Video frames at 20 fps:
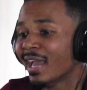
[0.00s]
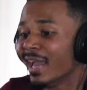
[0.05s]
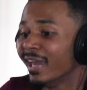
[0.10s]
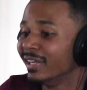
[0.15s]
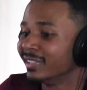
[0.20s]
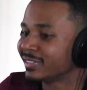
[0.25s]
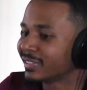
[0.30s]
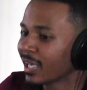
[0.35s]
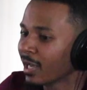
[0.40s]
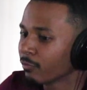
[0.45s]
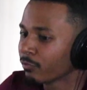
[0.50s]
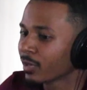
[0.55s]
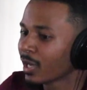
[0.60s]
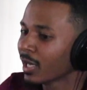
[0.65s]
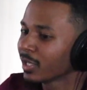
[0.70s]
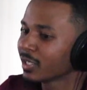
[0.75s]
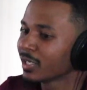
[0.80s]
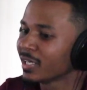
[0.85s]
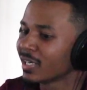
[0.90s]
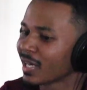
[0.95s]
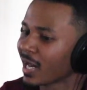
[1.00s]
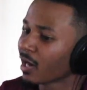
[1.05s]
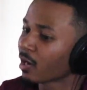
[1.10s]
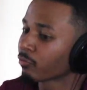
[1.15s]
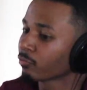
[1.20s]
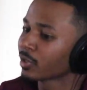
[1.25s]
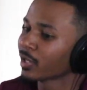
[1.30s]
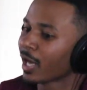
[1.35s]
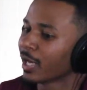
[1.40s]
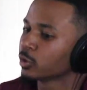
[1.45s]
and the sad reality that I
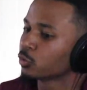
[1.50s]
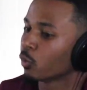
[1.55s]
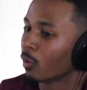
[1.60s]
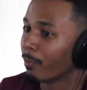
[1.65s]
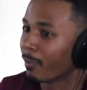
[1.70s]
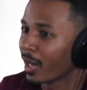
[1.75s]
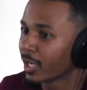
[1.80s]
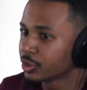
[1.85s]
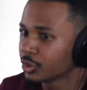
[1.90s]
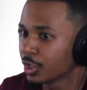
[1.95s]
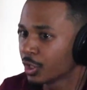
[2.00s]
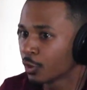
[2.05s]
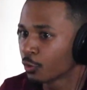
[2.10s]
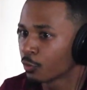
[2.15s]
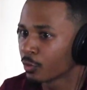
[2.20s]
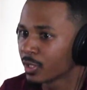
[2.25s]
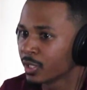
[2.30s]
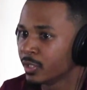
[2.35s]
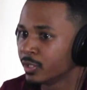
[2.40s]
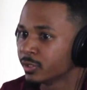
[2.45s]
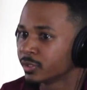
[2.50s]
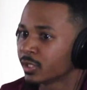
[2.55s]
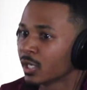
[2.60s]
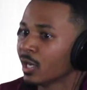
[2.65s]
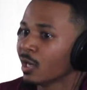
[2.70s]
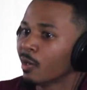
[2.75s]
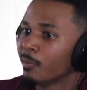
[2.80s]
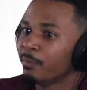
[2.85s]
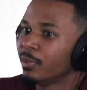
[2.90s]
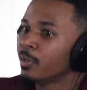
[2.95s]
realized with my channel is
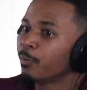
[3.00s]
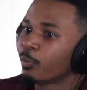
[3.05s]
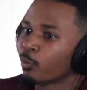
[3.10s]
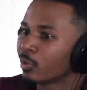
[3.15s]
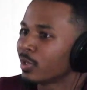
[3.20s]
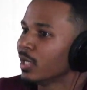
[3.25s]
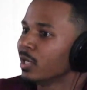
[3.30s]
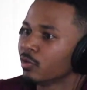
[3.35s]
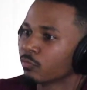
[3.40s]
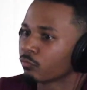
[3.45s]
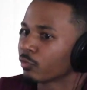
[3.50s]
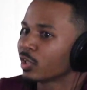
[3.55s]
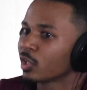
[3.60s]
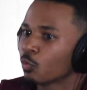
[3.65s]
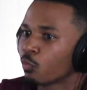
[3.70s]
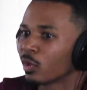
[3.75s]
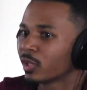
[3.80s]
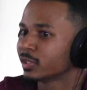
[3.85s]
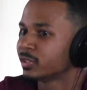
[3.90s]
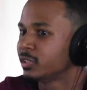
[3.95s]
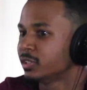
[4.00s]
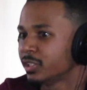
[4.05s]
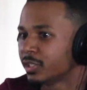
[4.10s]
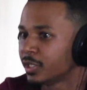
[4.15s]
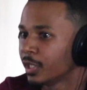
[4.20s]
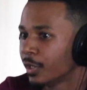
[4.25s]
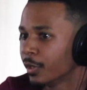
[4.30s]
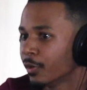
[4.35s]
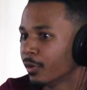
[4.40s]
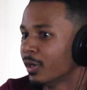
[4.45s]
people didn't really want to sit
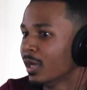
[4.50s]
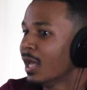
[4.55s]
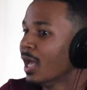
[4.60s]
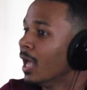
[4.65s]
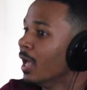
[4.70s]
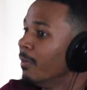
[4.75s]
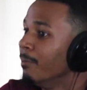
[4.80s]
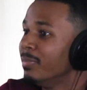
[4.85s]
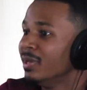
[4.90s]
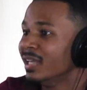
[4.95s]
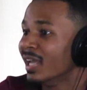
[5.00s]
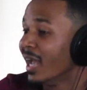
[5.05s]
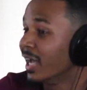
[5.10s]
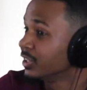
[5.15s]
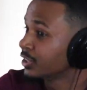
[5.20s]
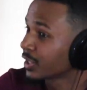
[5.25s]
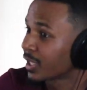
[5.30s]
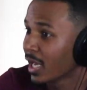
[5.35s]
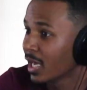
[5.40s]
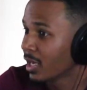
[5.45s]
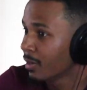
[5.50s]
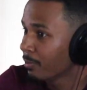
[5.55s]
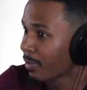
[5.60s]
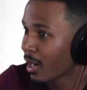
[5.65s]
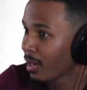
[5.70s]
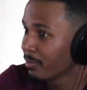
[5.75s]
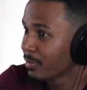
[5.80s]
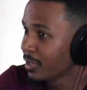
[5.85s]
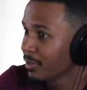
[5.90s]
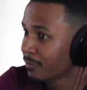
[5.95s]
there and be educated
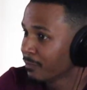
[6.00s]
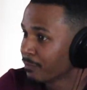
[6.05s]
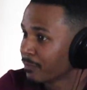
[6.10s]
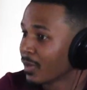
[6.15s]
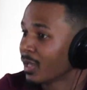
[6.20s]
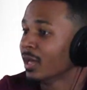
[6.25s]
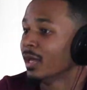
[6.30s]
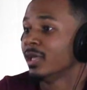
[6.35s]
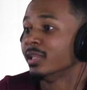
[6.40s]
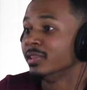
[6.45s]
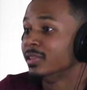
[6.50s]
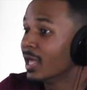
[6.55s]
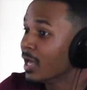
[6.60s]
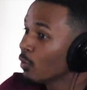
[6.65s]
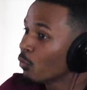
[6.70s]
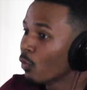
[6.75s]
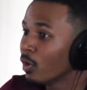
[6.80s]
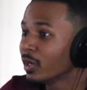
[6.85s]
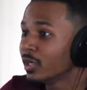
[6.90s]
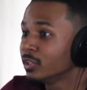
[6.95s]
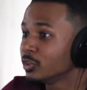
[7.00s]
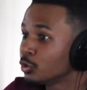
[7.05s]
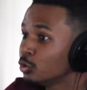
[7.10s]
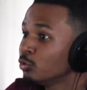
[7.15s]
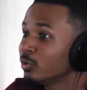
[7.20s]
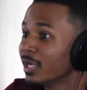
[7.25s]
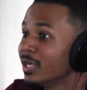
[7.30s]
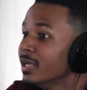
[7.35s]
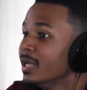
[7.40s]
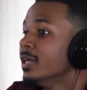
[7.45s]
by me. They wanted to
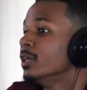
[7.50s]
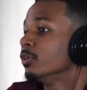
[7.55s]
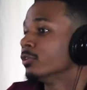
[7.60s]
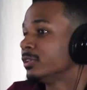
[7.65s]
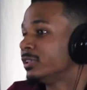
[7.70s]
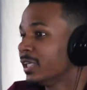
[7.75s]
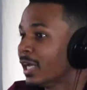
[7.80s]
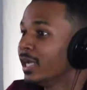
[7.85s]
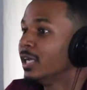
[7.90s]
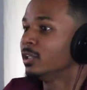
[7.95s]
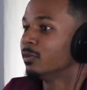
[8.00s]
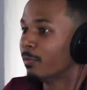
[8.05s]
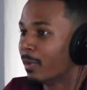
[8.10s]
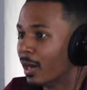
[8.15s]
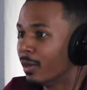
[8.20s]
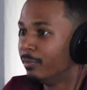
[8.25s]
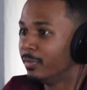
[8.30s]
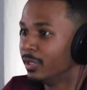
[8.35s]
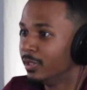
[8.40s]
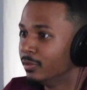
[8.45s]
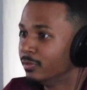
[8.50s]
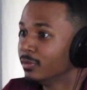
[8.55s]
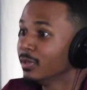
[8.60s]
get entertained by me.